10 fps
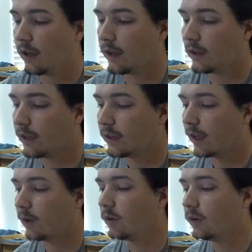And then
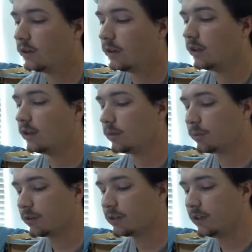they would
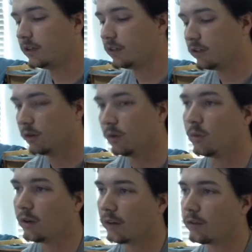proceed to do
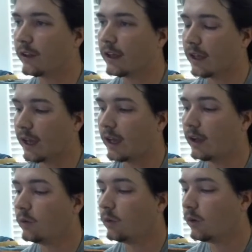whatever they can,